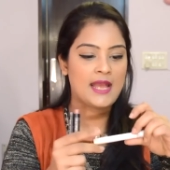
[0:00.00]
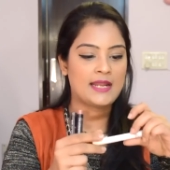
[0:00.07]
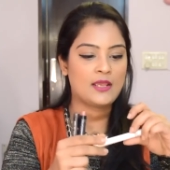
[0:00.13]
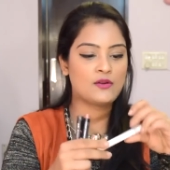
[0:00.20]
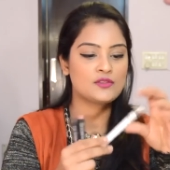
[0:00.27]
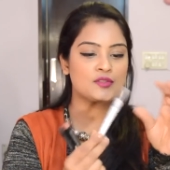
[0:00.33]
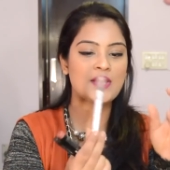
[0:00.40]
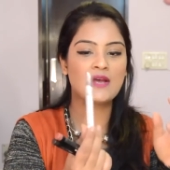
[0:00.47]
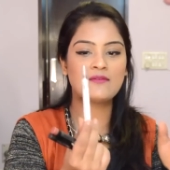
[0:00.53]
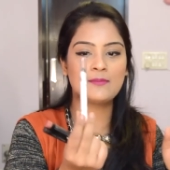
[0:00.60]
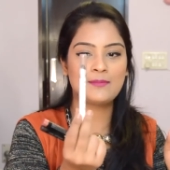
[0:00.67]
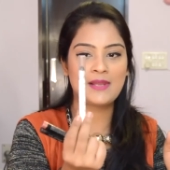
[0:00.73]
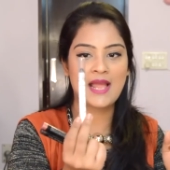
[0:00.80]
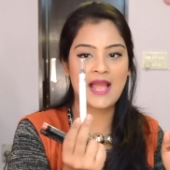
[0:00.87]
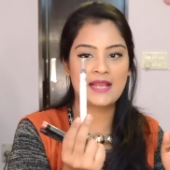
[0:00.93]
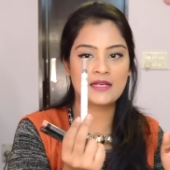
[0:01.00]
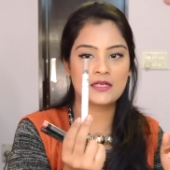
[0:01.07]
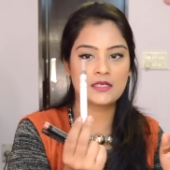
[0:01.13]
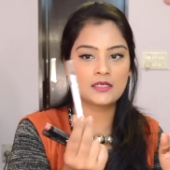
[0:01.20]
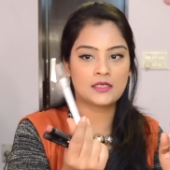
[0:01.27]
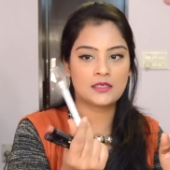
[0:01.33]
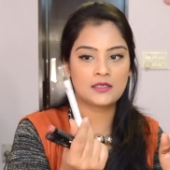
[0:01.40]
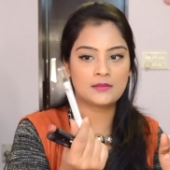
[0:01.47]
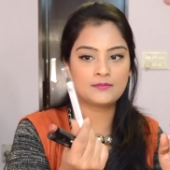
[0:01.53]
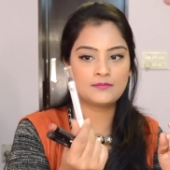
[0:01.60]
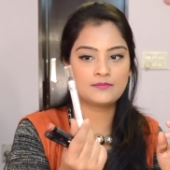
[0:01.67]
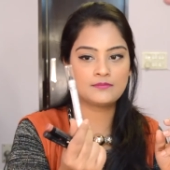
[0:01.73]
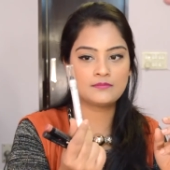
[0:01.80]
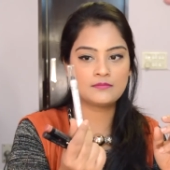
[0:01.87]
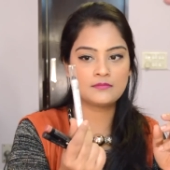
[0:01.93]
And I also have a black
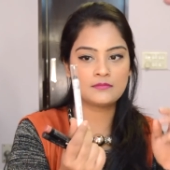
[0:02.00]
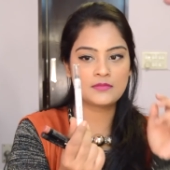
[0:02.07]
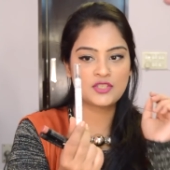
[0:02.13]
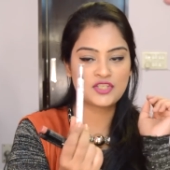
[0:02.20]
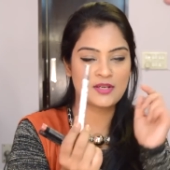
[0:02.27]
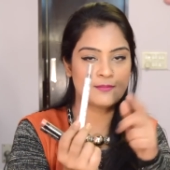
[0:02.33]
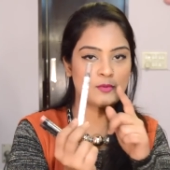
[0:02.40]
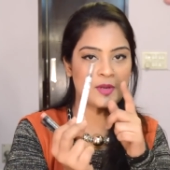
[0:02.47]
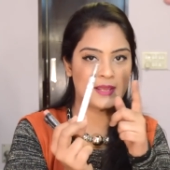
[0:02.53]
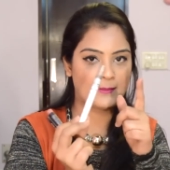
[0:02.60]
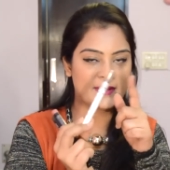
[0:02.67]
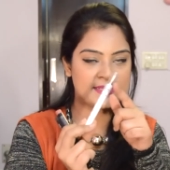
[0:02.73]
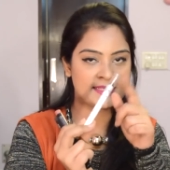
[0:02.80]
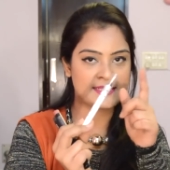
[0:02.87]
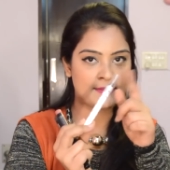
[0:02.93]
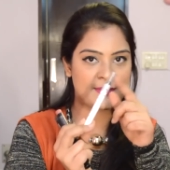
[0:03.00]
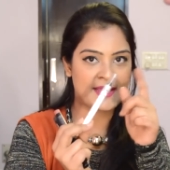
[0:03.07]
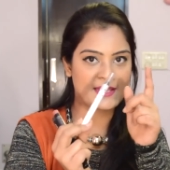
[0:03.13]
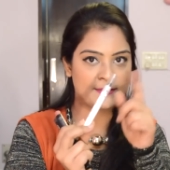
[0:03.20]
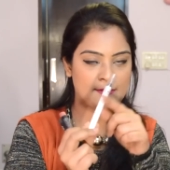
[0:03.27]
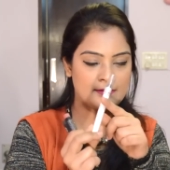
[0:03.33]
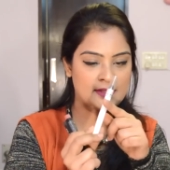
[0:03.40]
jumbo eye pencil by